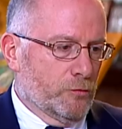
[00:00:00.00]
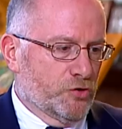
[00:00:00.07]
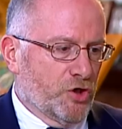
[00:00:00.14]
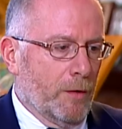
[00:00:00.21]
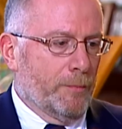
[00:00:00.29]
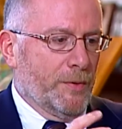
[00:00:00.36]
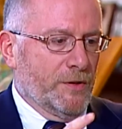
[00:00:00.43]

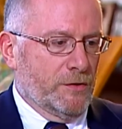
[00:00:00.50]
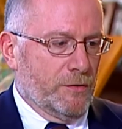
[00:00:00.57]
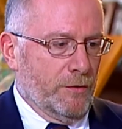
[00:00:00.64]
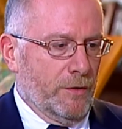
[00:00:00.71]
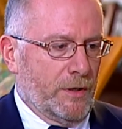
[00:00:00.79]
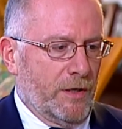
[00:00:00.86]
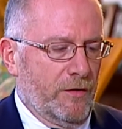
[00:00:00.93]
jump into
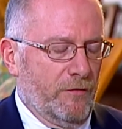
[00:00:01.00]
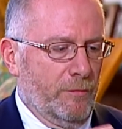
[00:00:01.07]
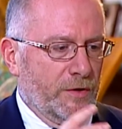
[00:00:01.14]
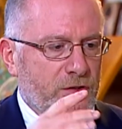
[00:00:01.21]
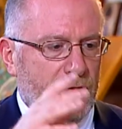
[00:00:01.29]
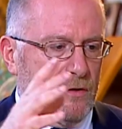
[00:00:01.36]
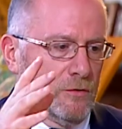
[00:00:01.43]
the kind of
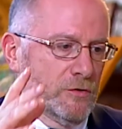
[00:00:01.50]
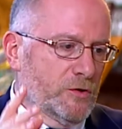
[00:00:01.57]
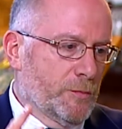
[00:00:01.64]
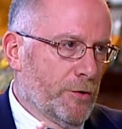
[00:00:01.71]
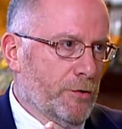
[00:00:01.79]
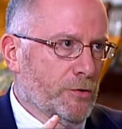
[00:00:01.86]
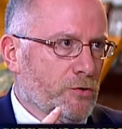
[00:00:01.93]
mystical,
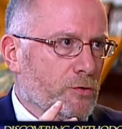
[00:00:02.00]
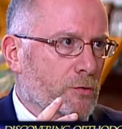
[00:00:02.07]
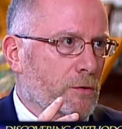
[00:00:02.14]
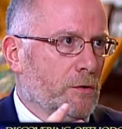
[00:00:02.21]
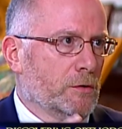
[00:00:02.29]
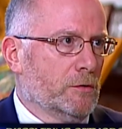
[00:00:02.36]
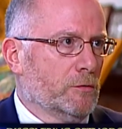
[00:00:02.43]

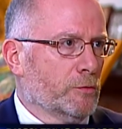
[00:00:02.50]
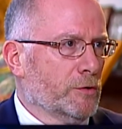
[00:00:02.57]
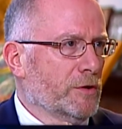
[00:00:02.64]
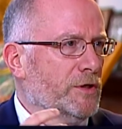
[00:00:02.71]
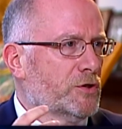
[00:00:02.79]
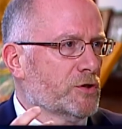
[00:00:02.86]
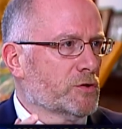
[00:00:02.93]
spiritual,
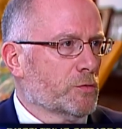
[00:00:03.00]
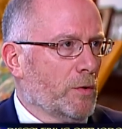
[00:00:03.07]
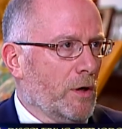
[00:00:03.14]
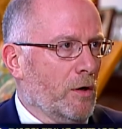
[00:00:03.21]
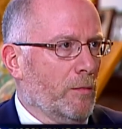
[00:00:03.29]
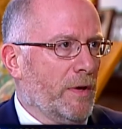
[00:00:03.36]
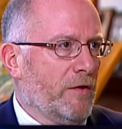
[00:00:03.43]
religious
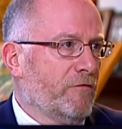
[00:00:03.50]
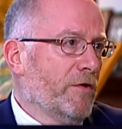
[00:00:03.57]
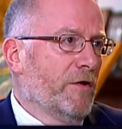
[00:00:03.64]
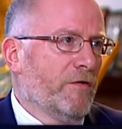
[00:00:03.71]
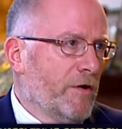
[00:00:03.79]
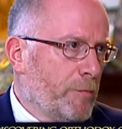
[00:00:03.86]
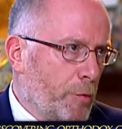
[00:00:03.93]
realm had
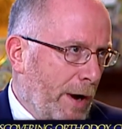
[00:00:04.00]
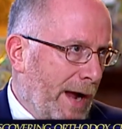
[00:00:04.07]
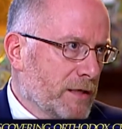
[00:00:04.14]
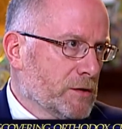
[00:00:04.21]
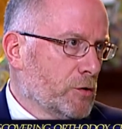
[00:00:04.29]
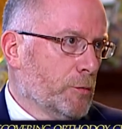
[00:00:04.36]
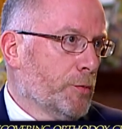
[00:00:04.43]
very, very
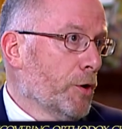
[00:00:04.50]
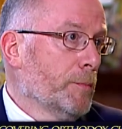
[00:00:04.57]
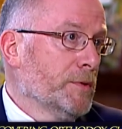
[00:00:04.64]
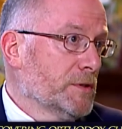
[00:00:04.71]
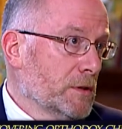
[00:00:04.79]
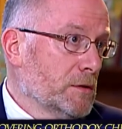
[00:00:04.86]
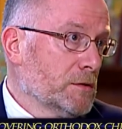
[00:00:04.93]
practical
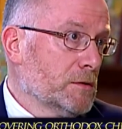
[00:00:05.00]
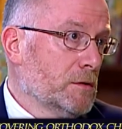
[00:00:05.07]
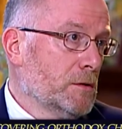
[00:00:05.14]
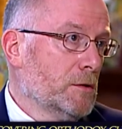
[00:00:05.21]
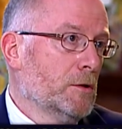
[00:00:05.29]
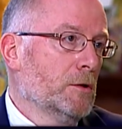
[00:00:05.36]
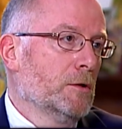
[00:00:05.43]
purposes.
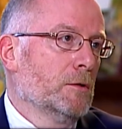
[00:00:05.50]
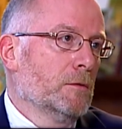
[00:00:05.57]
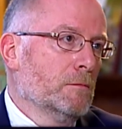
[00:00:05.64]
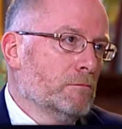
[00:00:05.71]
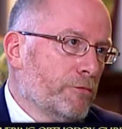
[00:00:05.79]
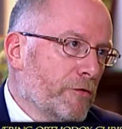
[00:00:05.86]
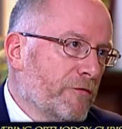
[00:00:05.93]

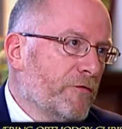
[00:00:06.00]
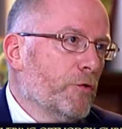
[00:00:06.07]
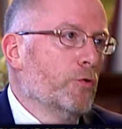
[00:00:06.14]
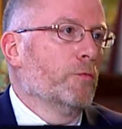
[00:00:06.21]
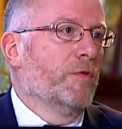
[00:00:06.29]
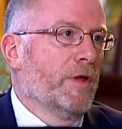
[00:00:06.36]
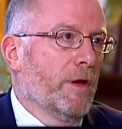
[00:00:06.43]

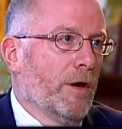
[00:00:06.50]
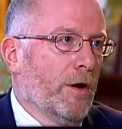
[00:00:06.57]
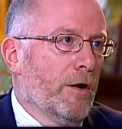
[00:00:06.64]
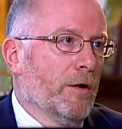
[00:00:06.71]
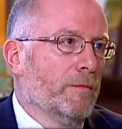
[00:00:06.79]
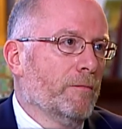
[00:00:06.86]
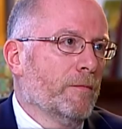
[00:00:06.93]
Perfume the
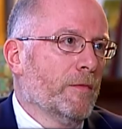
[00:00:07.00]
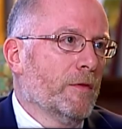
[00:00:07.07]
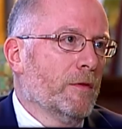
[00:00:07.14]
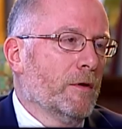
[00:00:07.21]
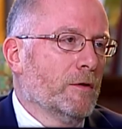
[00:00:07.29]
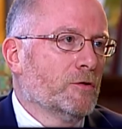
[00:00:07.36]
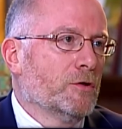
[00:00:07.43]
air.
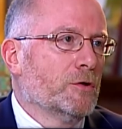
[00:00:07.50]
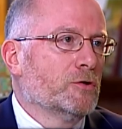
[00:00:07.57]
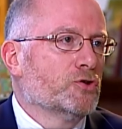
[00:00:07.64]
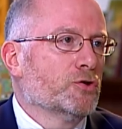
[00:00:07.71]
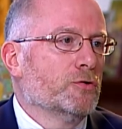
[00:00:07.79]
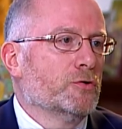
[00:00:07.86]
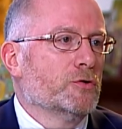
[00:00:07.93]
The, the
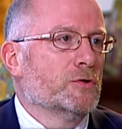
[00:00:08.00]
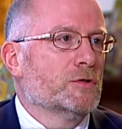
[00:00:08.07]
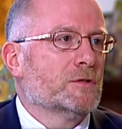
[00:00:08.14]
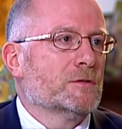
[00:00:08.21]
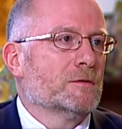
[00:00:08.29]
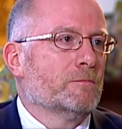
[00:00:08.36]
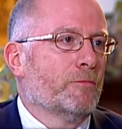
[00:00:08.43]

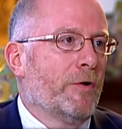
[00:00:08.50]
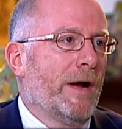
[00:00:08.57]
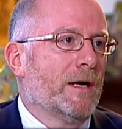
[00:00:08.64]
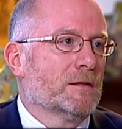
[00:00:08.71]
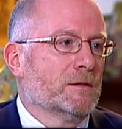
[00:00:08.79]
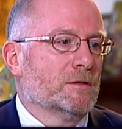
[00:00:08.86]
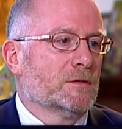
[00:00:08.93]
Jews
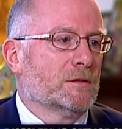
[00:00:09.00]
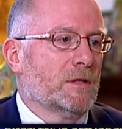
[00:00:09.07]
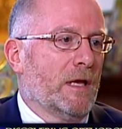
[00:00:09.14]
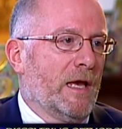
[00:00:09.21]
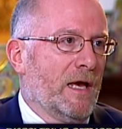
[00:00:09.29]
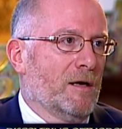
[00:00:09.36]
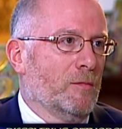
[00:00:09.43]
practiced
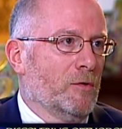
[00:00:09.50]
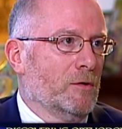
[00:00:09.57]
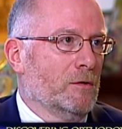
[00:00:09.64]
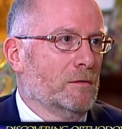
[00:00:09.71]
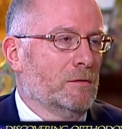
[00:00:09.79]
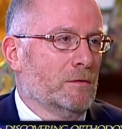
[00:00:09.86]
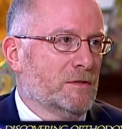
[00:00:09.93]

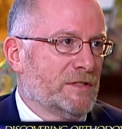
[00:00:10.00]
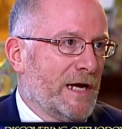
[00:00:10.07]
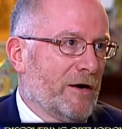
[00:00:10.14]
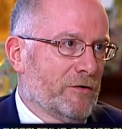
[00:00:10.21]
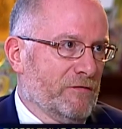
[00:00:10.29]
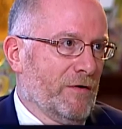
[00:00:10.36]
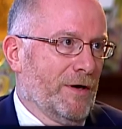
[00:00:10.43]
animal
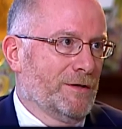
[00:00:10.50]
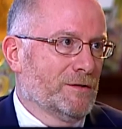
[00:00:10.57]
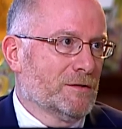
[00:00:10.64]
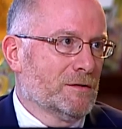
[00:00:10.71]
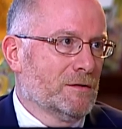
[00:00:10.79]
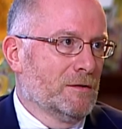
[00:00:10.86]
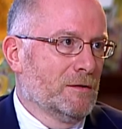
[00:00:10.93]
sacrifice,